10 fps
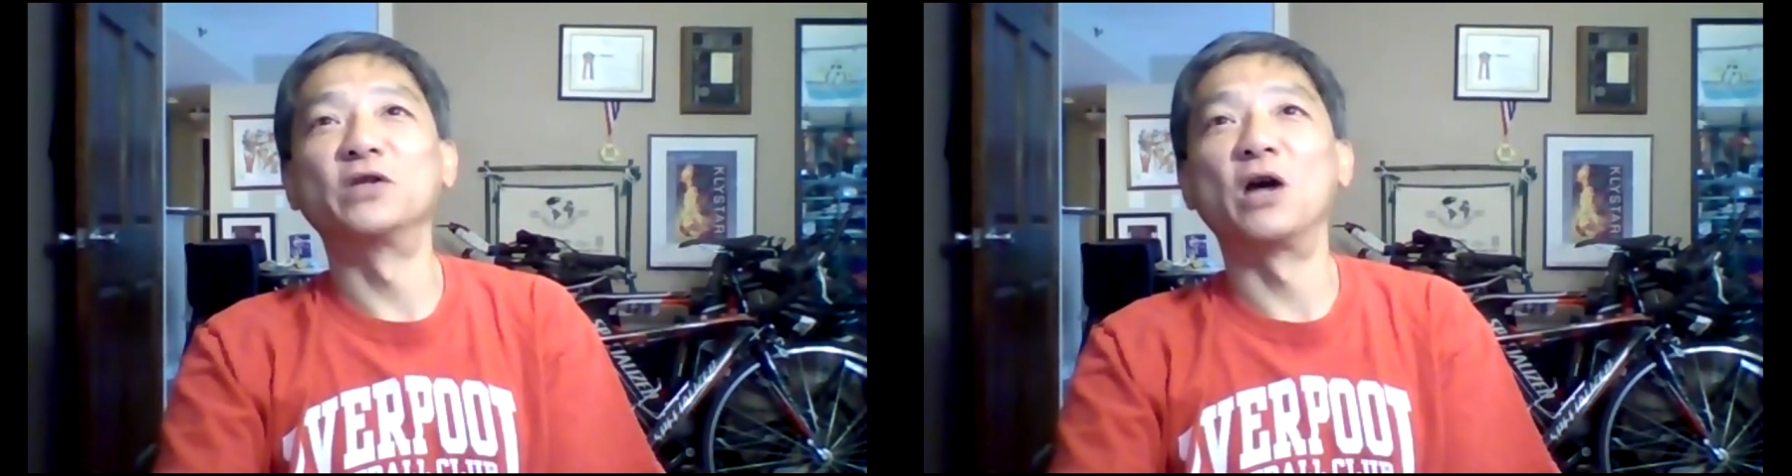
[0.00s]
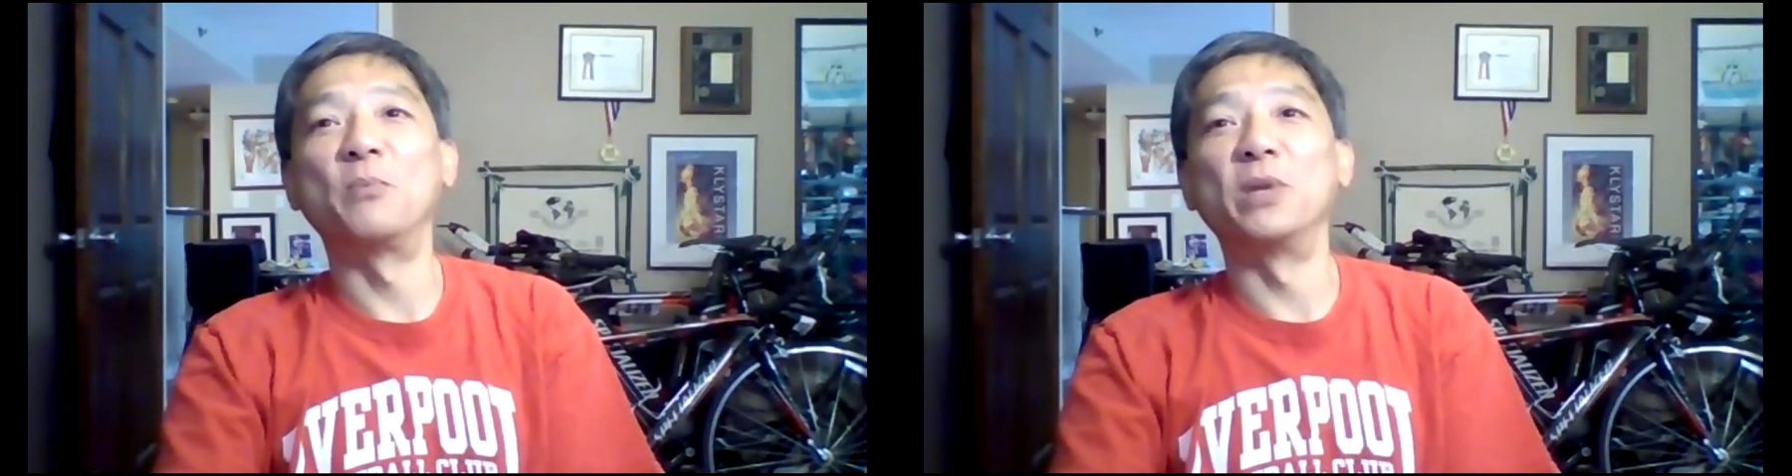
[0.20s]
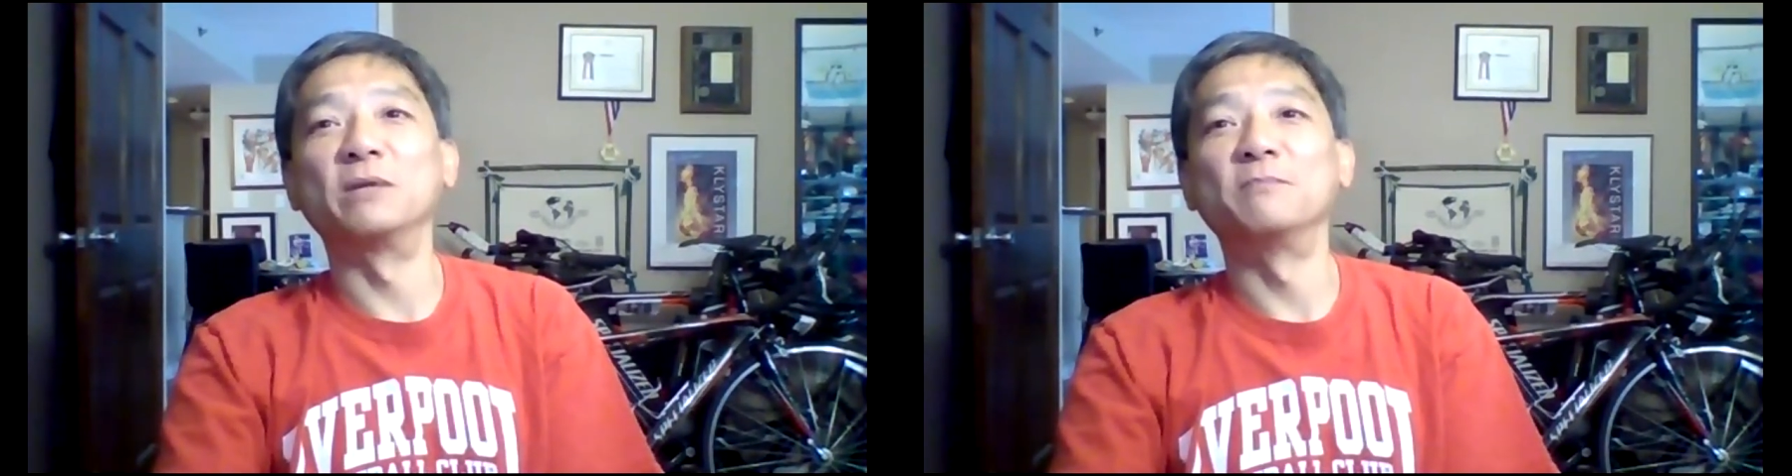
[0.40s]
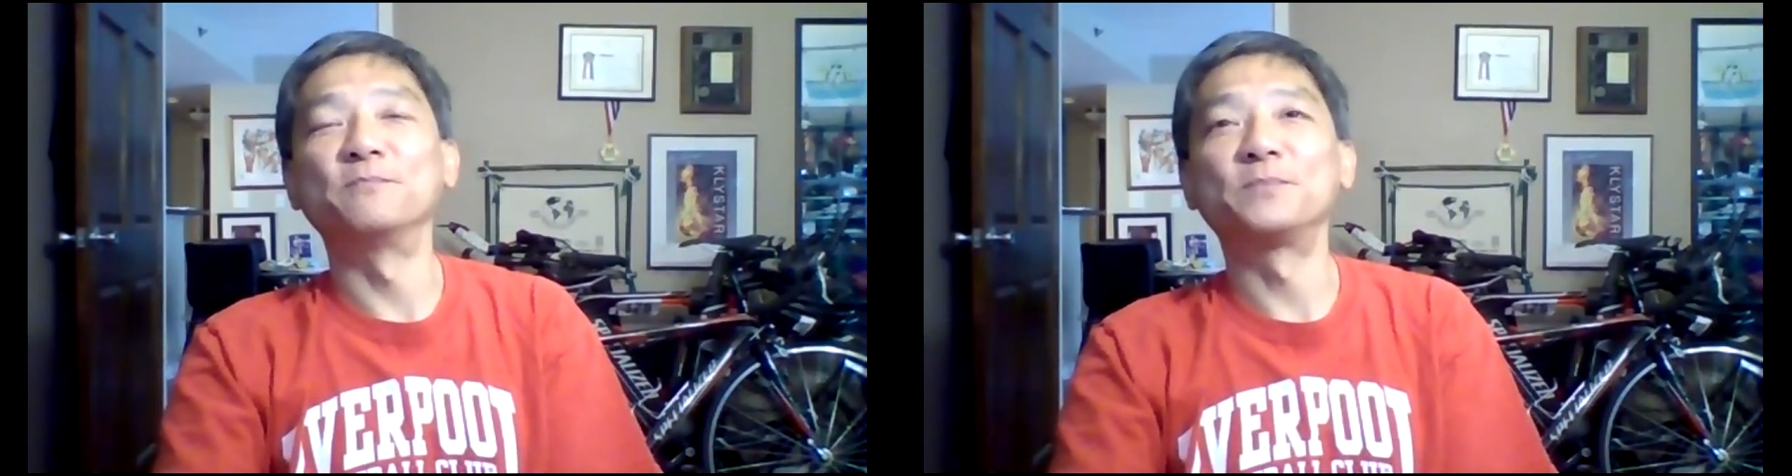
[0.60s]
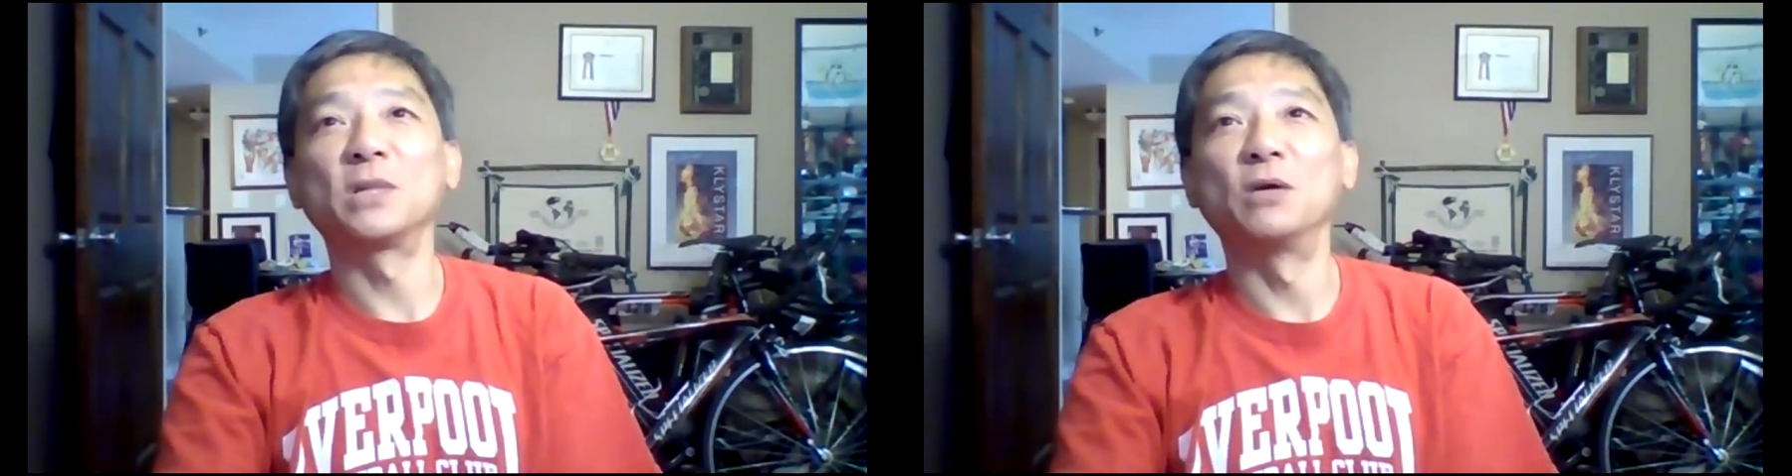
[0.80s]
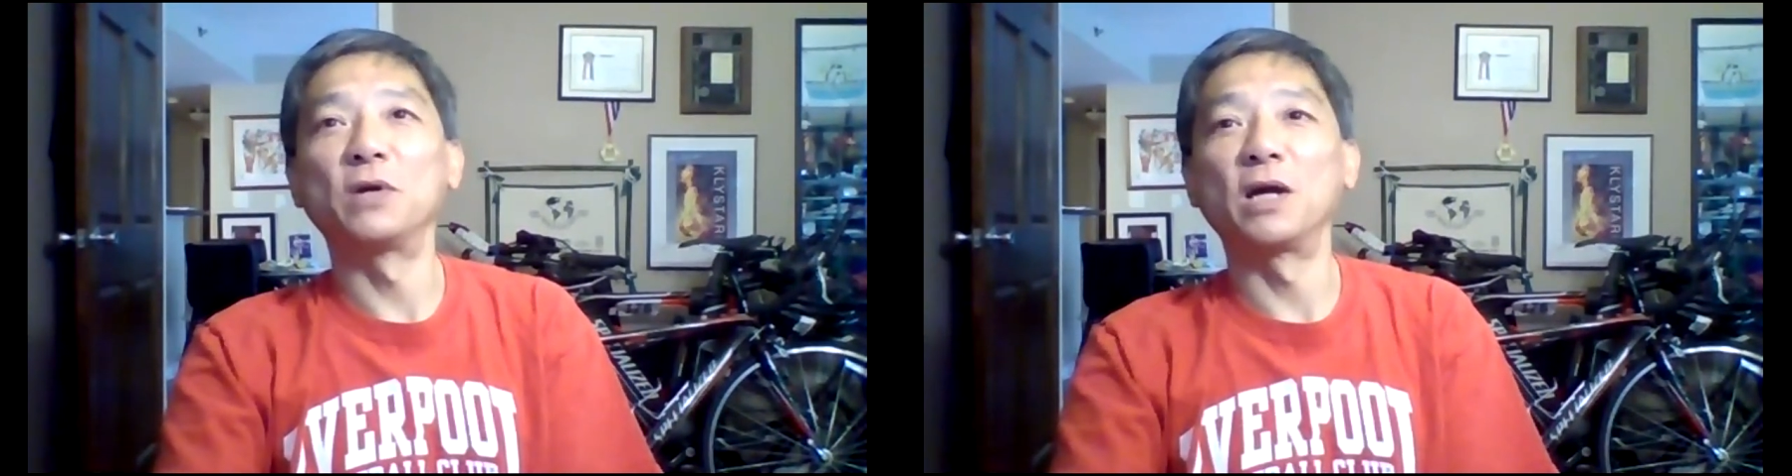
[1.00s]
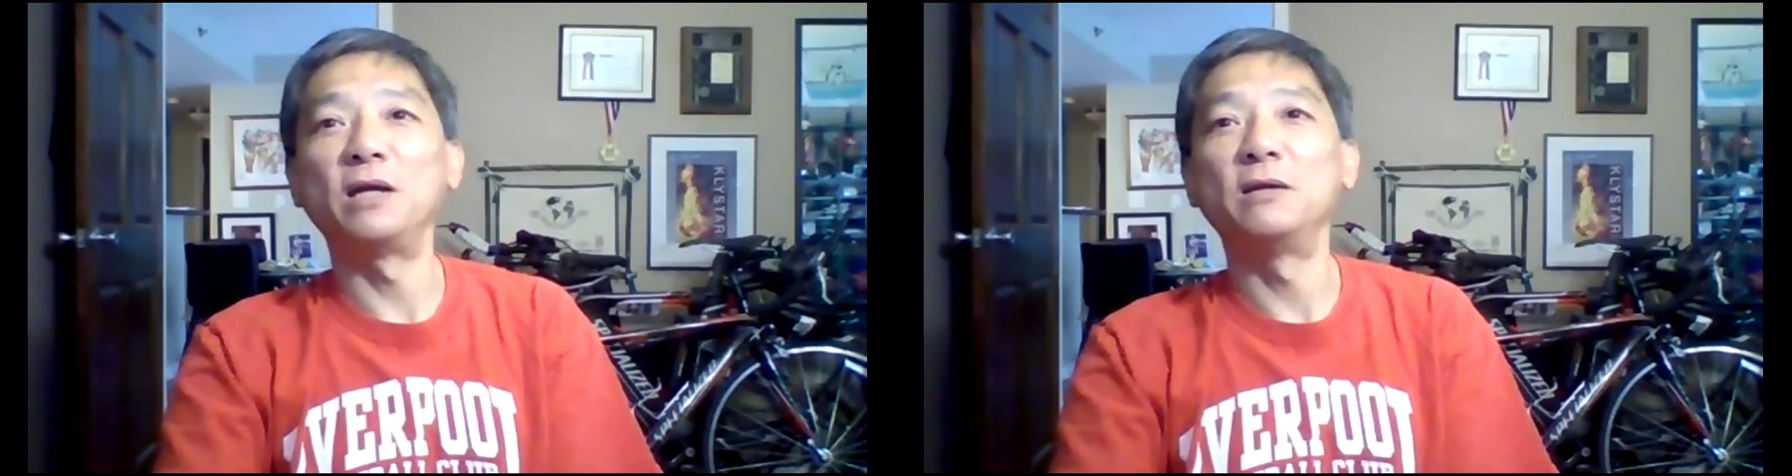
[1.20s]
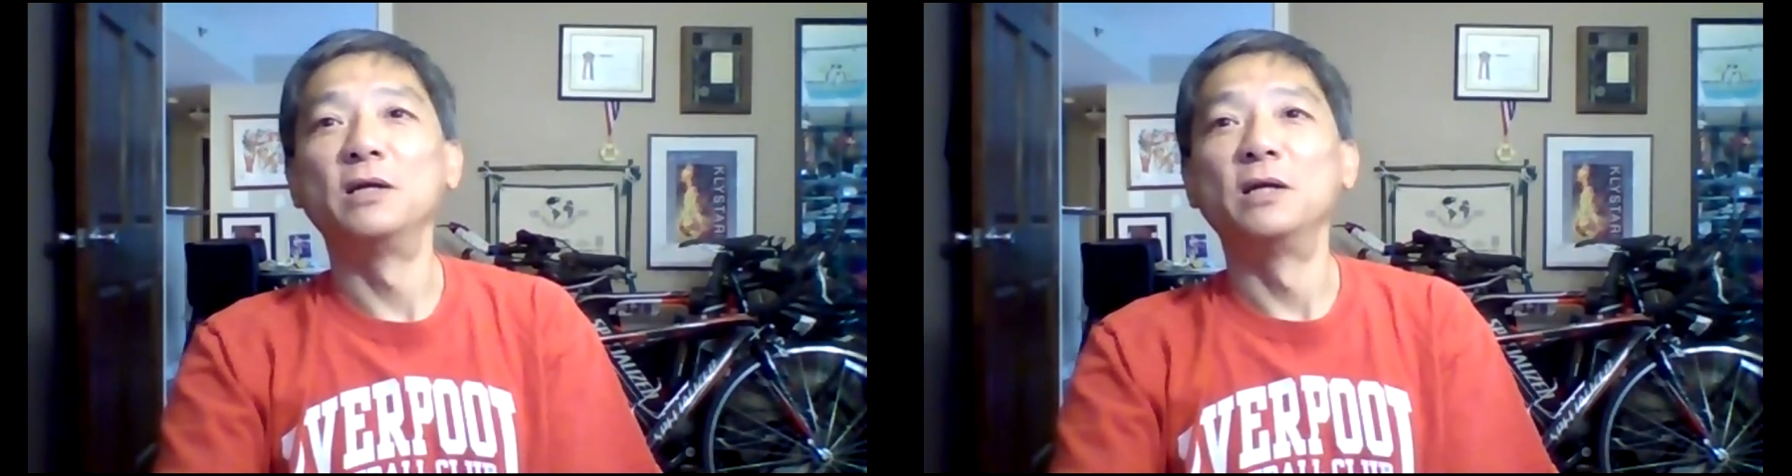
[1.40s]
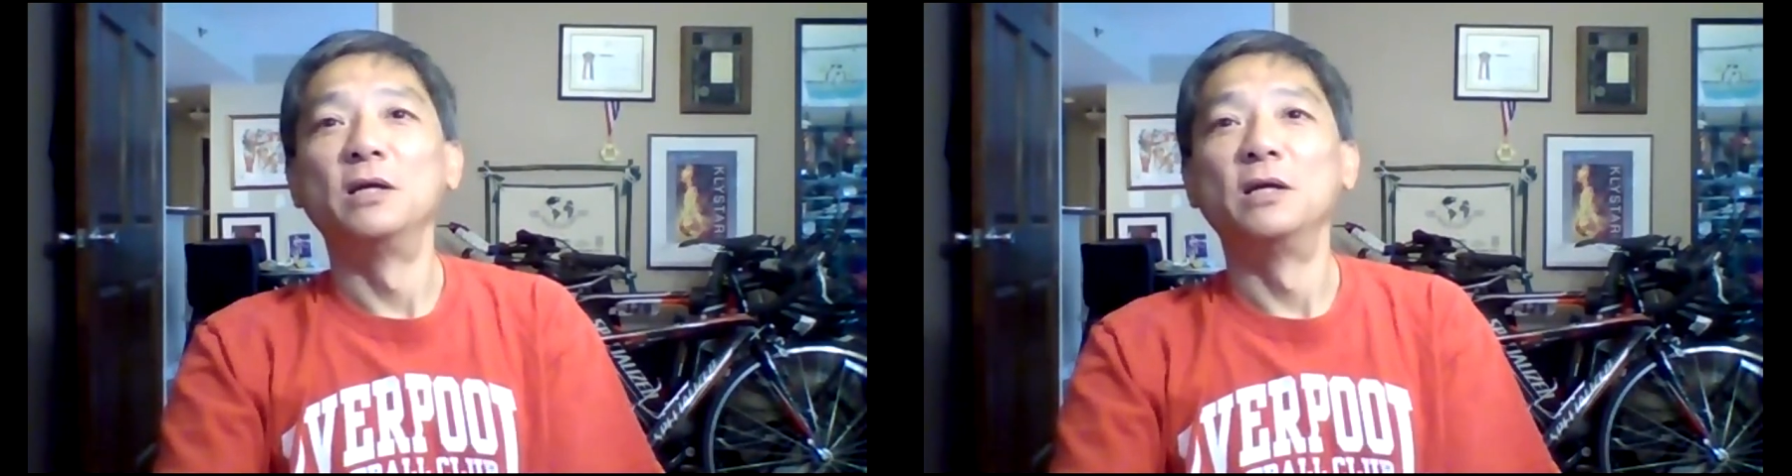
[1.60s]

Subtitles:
topic. Okay.